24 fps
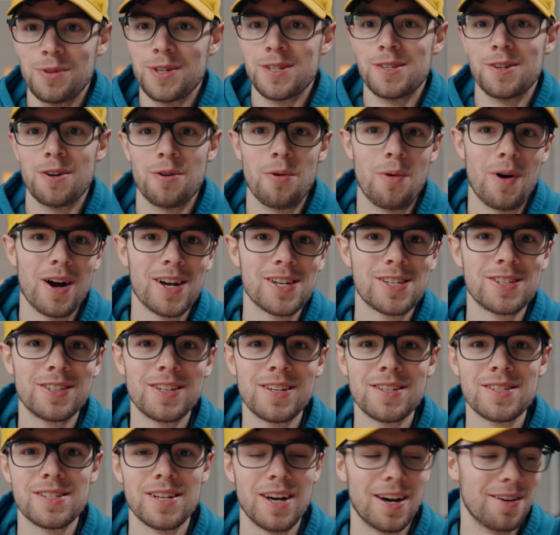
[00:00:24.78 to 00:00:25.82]
reason you're watching
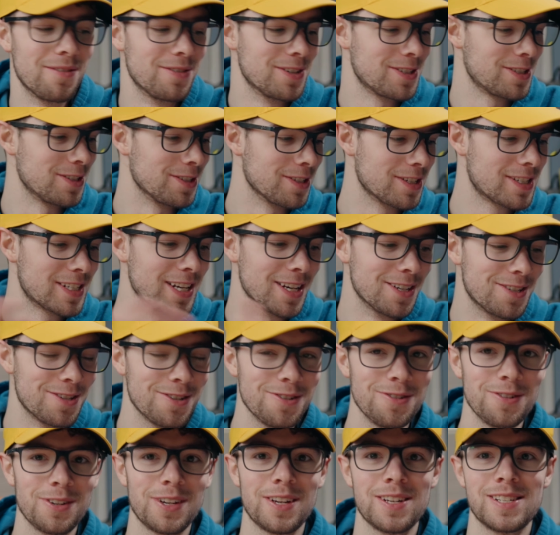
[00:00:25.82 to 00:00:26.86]
this, obviously stay
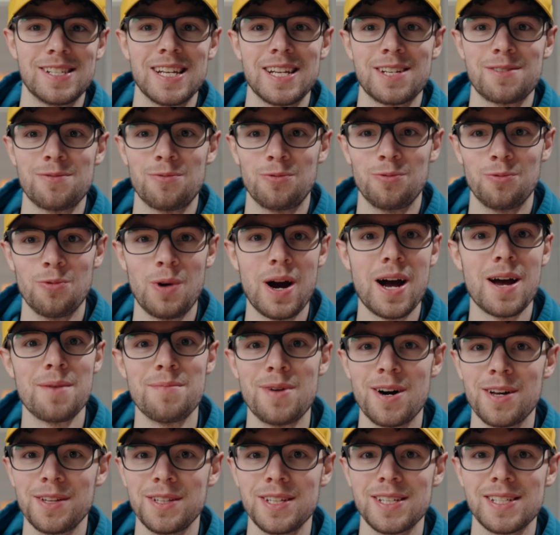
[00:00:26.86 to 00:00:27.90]
tuned because that's why I
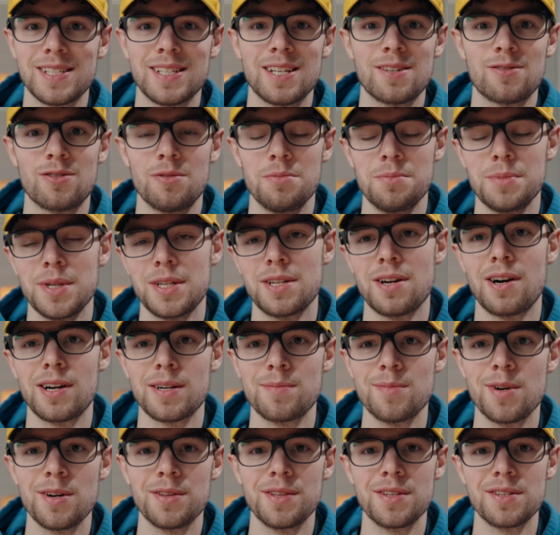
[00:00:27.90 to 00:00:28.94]
bought this and that's what I'm gonna be talking
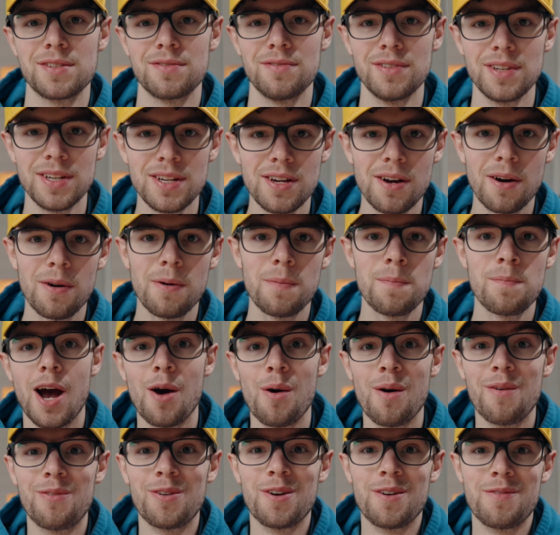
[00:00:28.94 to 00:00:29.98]
about in this video.
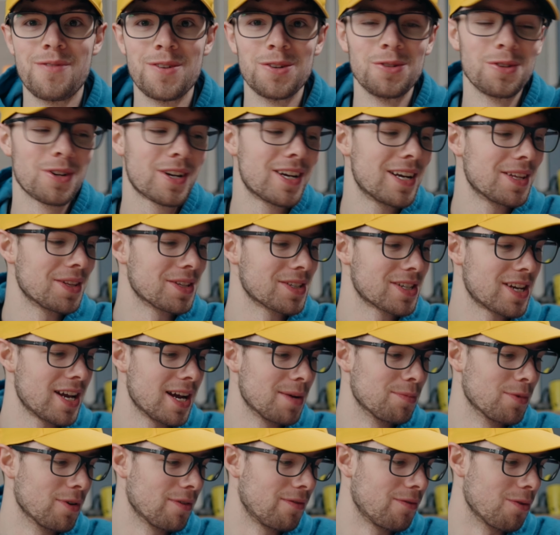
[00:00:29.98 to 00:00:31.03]
However, if you're looking at this
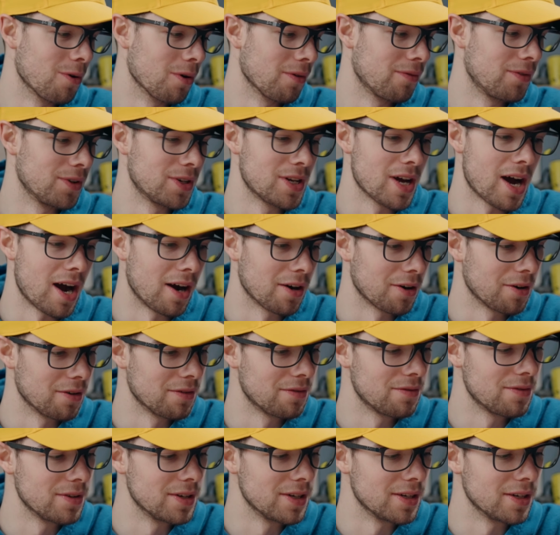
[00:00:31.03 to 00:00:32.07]
camera for
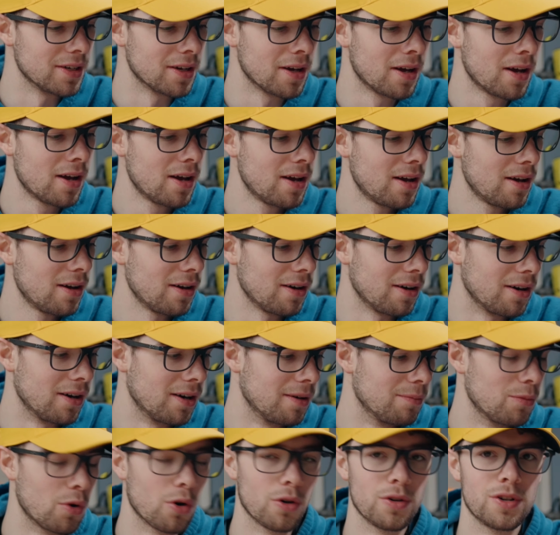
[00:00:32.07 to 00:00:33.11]
photography
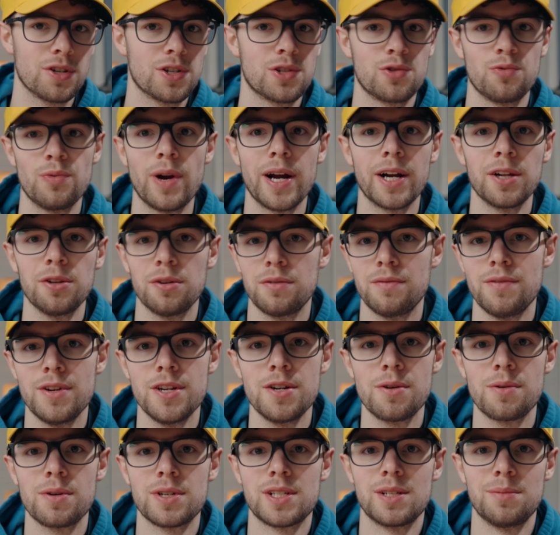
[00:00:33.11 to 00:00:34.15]
or just regular
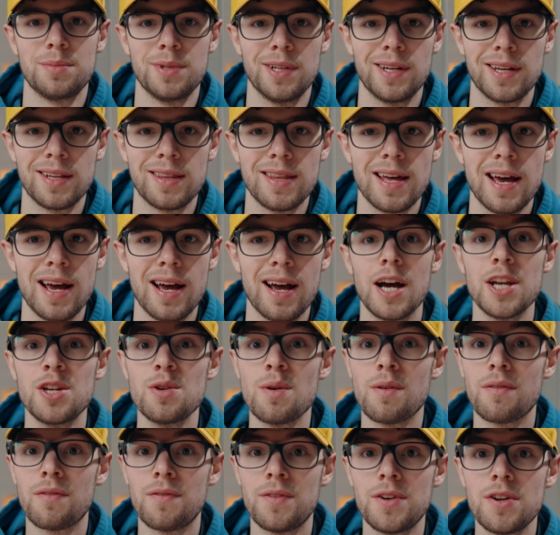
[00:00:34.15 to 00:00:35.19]
video or something like that, I
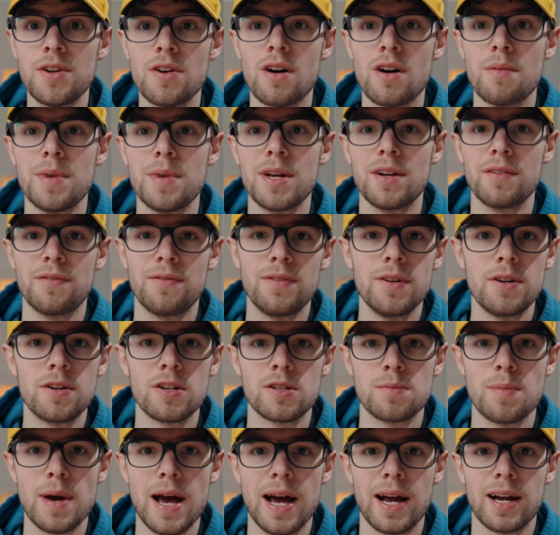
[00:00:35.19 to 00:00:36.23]
do have a video I made a few years
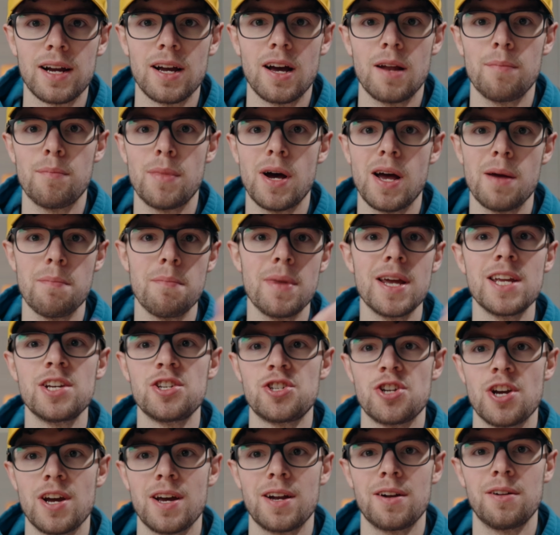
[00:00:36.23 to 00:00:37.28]
back on my main
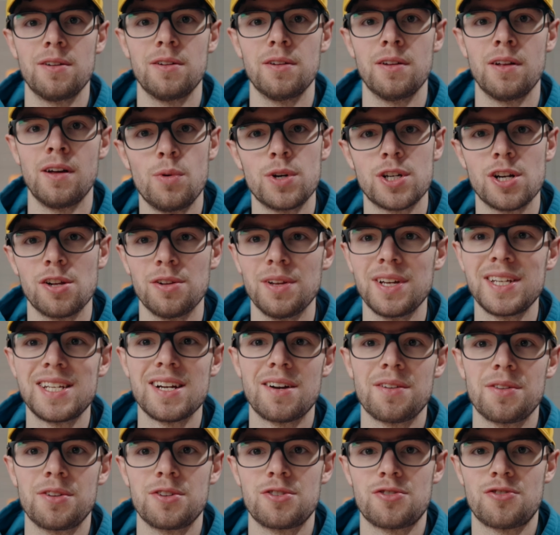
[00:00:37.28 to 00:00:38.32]
channel, which I'll link down
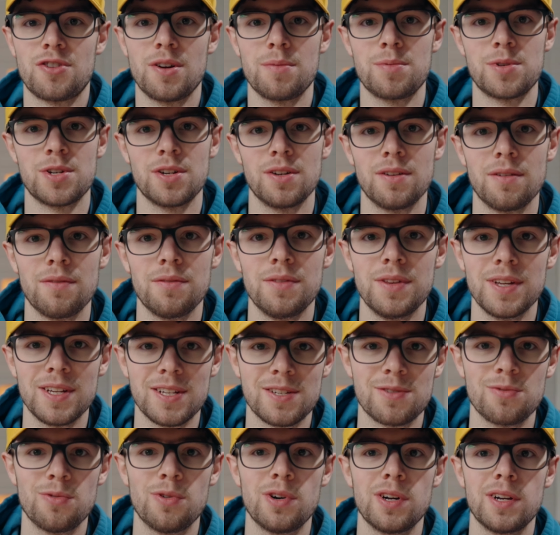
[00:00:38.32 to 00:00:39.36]
in the description of
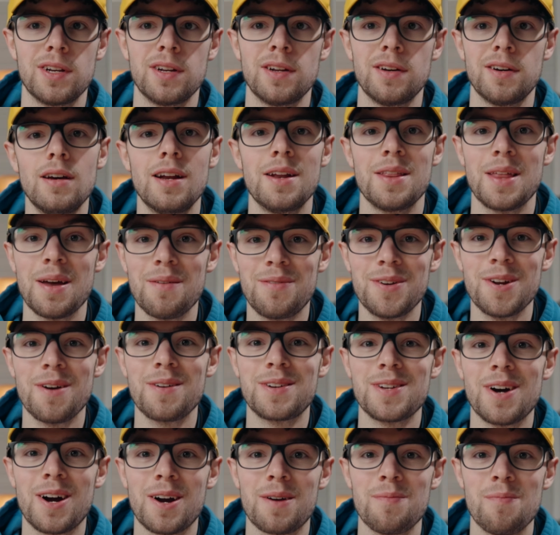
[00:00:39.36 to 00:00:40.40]
this one. And in that video, I
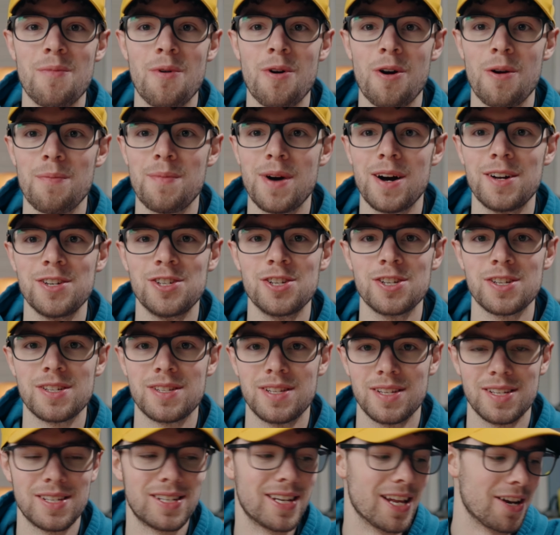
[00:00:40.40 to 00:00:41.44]
talk more about just the
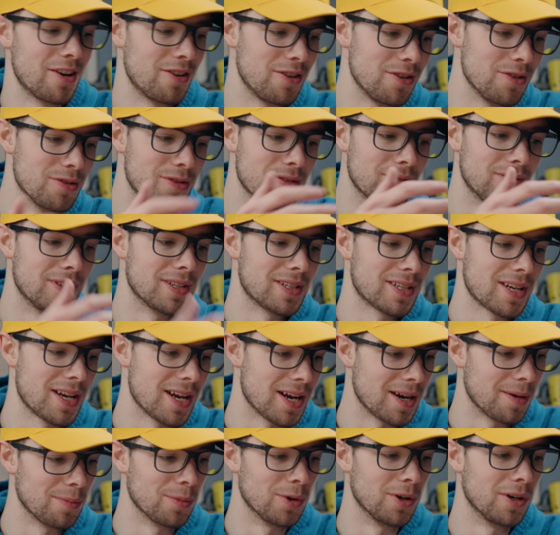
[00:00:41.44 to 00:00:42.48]
standard use of this
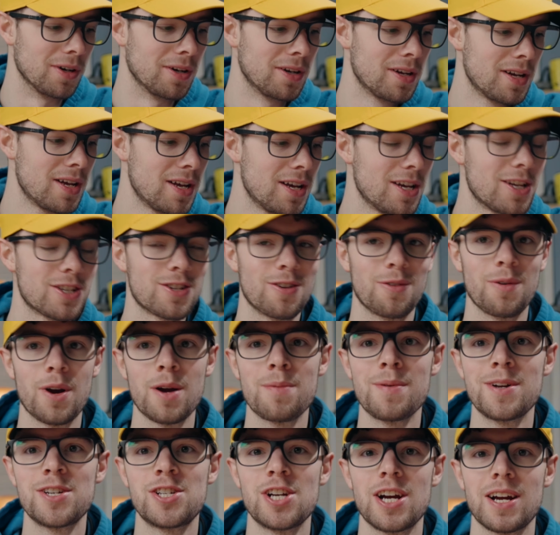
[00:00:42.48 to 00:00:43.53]
camera. So I'd
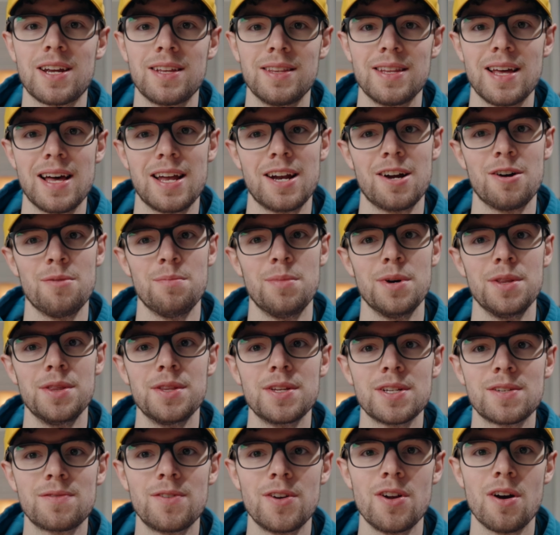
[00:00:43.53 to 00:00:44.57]
recommend checking that out. But in
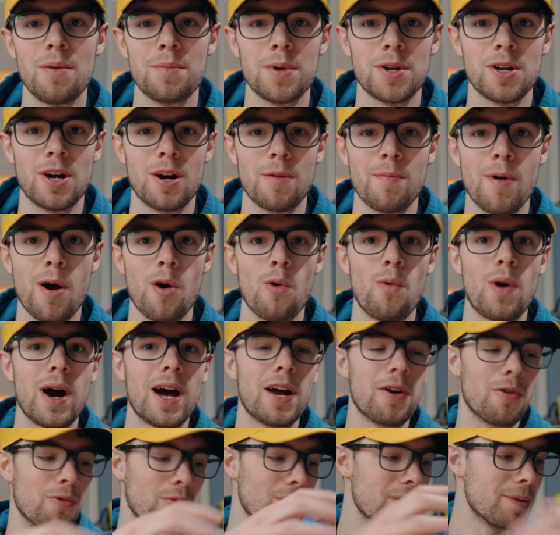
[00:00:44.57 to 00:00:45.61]
this video, I'm gonna talk about why I
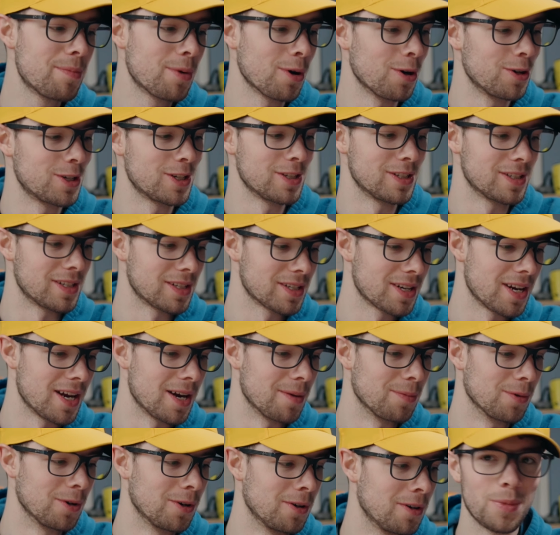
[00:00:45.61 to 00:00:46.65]
repurchased this
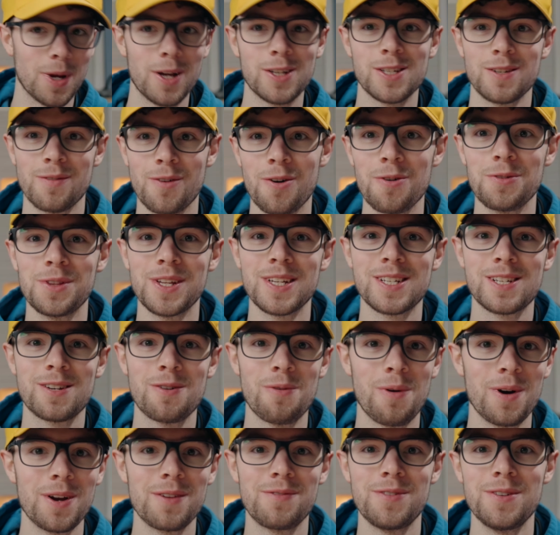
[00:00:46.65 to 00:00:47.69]
camera, because I've owned this
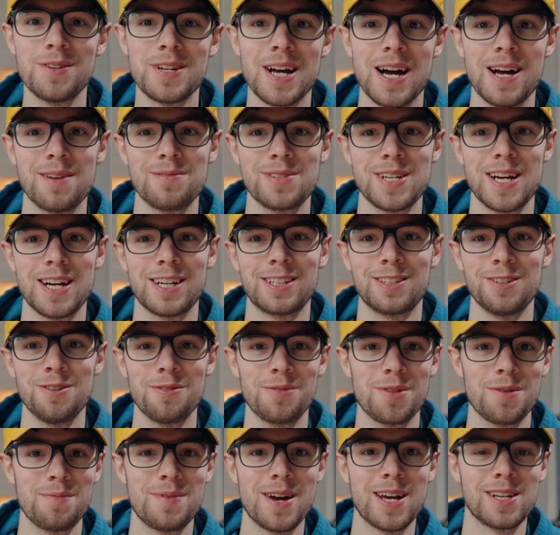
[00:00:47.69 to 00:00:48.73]
quite a few times actually over
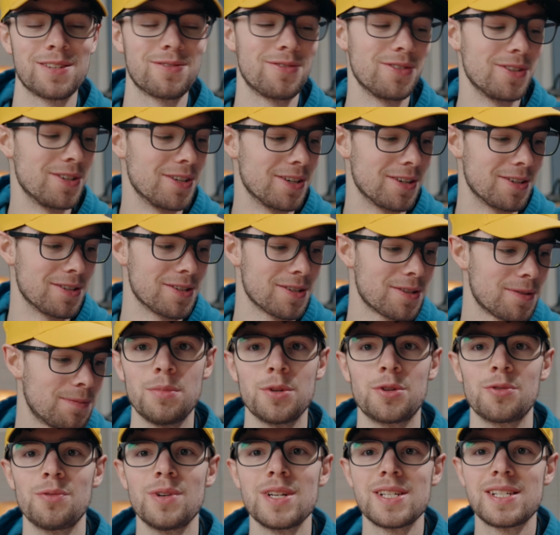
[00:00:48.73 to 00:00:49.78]
the past few years. But
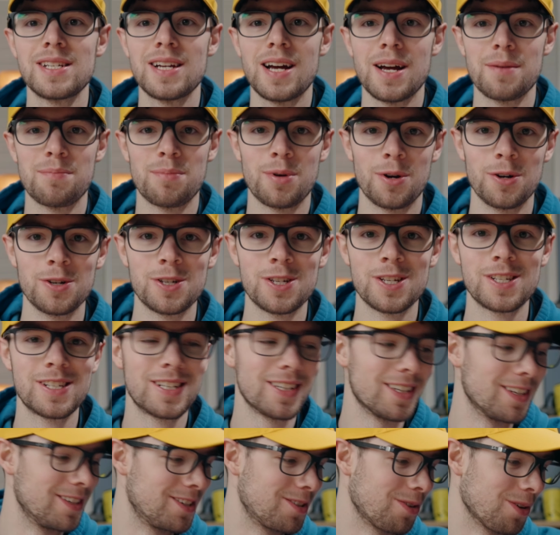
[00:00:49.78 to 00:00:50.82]
the reason I purchased it
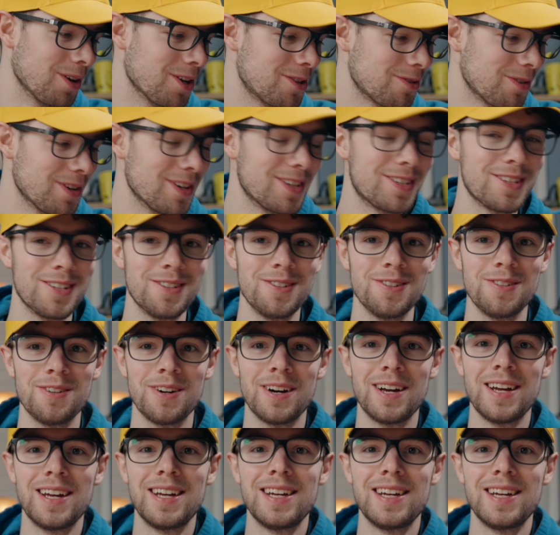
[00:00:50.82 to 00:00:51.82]
in 2022